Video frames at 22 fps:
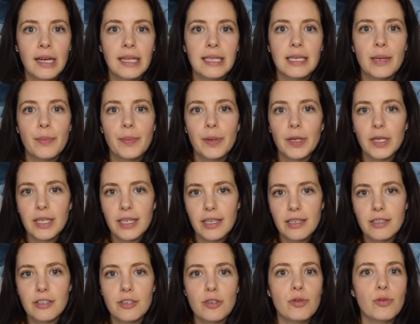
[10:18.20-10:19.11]
The
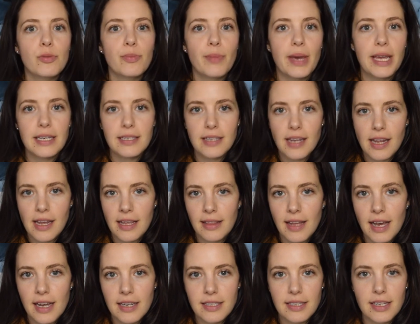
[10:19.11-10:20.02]
ability to
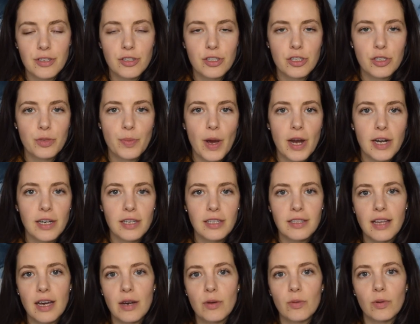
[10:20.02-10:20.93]
maintain that dancer's
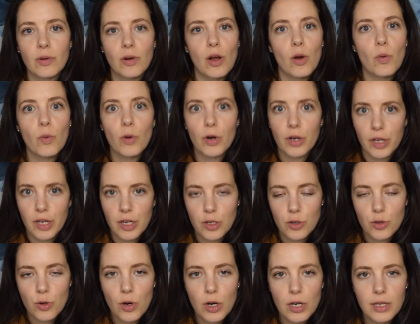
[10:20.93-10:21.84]
body that we're all
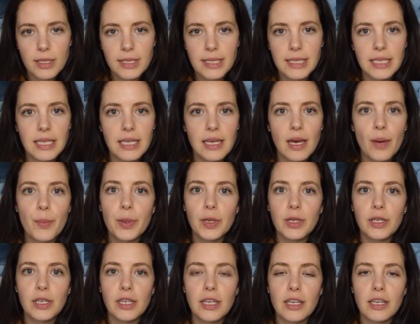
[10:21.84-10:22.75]
working towards. The
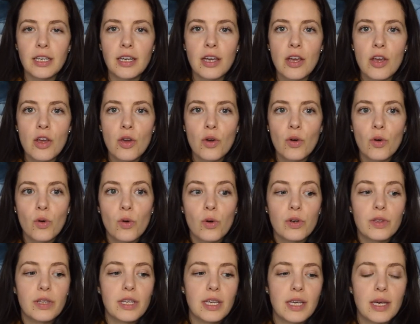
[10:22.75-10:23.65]
ability
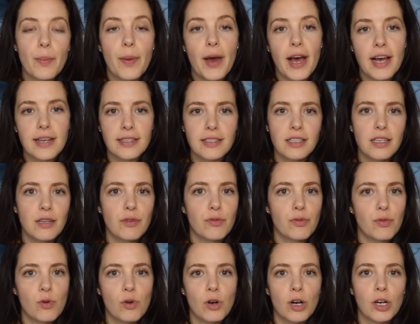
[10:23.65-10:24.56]
or the capacity
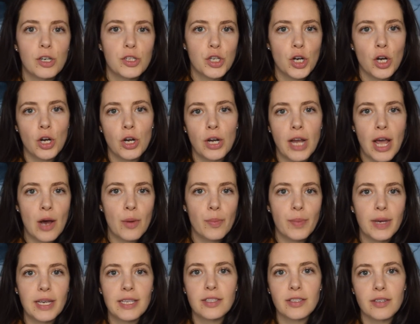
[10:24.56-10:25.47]
for
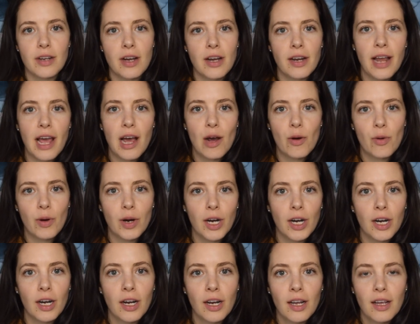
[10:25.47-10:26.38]
turnout based on
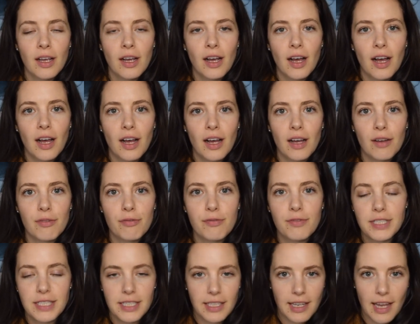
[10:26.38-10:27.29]
our
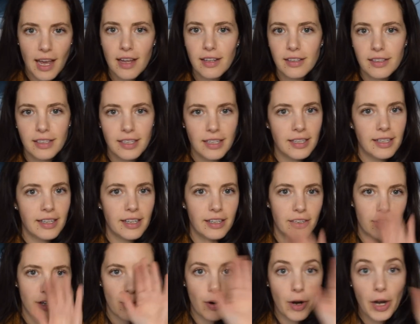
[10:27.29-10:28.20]
physicality,
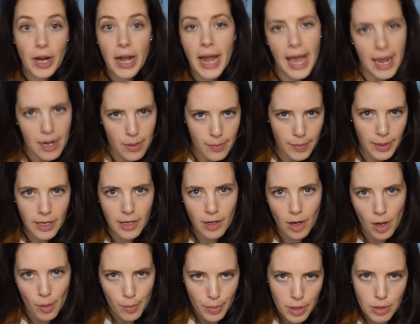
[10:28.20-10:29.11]
our anatomy,
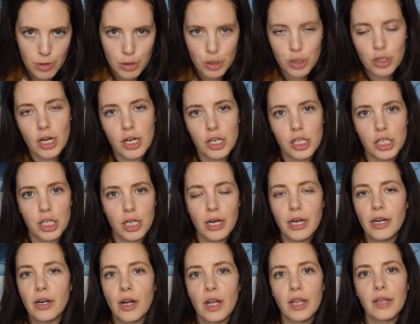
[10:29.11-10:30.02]
and our bone
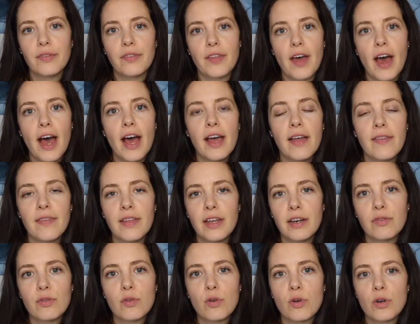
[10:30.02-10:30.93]
structure and all of that. And
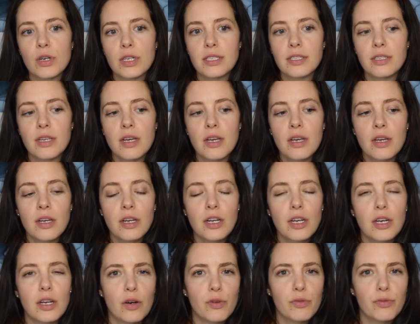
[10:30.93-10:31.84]
then of course,
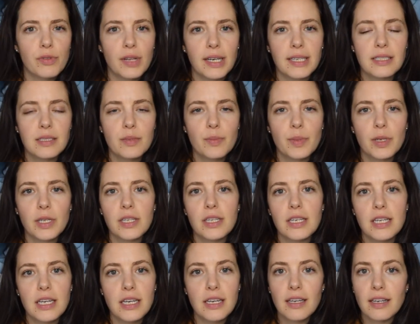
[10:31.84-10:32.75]
you know,
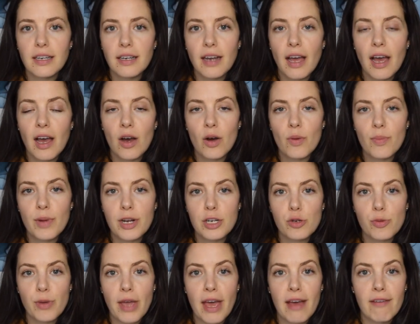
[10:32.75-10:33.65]
flexibility and how
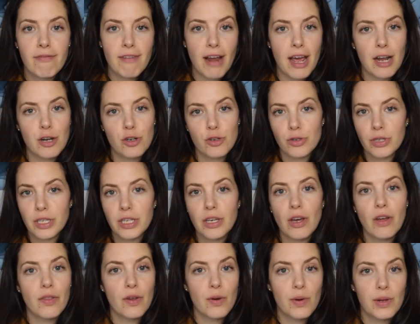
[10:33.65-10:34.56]
much we have
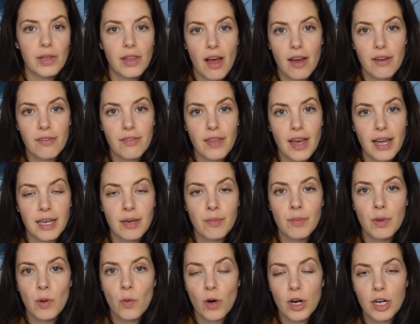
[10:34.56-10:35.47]
naturally, although a lot of that
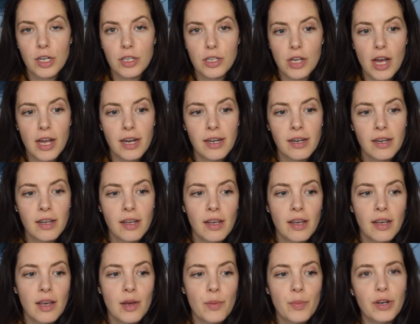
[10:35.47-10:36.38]
can be worked on.
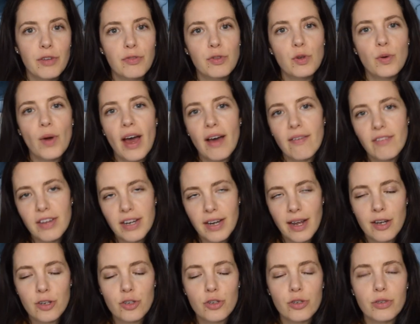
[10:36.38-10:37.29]
But if you have it
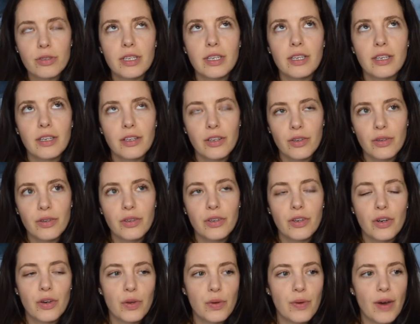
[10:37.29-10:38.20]
naturally and
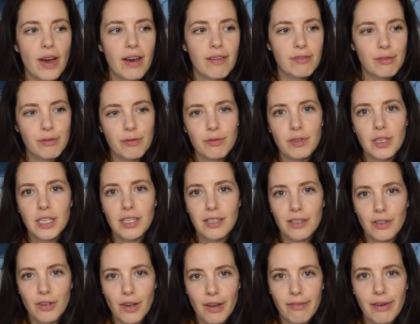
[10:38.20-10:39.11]
you have the feet
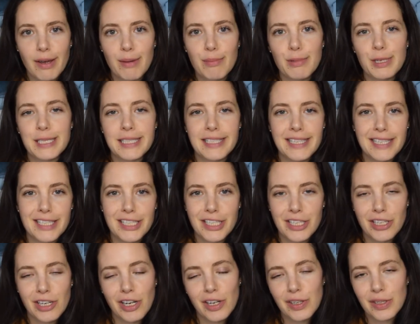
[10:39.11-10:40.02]
and you have
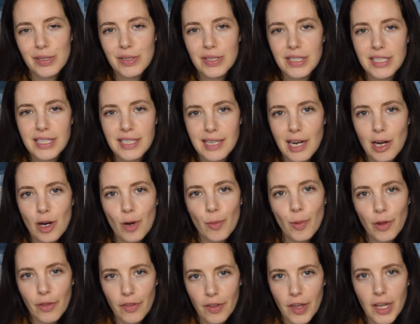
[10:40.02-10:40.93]
hyperextension and all those
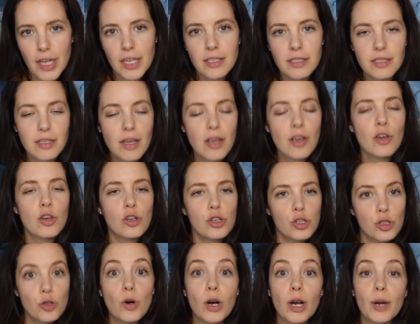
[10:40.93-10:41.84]
desirable things,
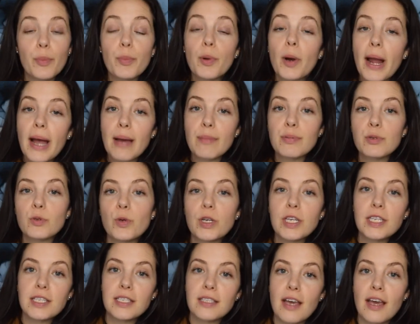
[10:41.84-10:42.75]
sure, perhaps
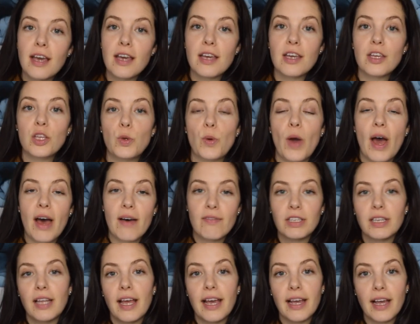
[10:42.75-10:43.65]
we could say you have
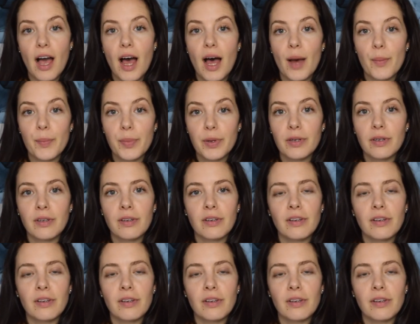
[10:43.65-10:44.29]
a leg up.